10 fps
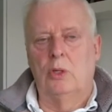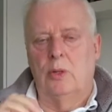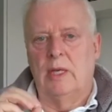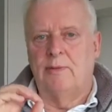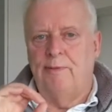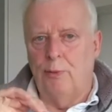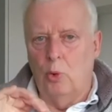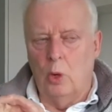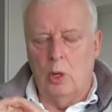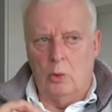So that's
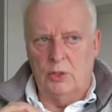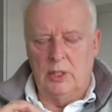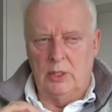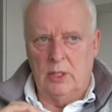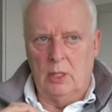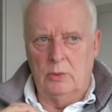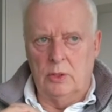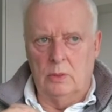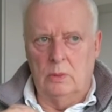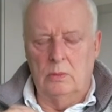4 locks in
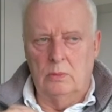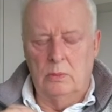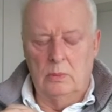total.